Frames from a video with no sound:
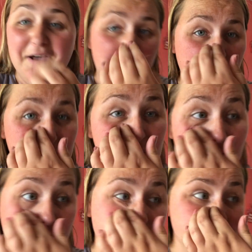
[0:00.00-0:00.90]
where you put
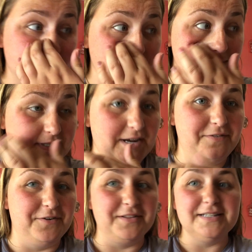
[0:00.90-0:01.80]
all your school stuff
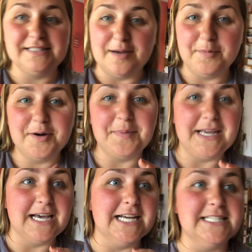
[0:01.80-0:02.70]
for the summer?
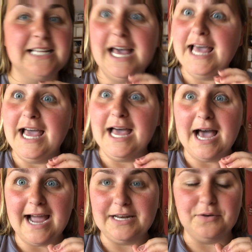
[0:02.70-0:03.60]
Because
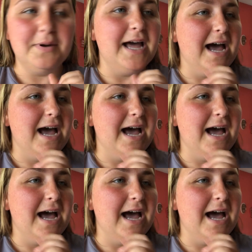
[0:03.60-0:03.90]
I do.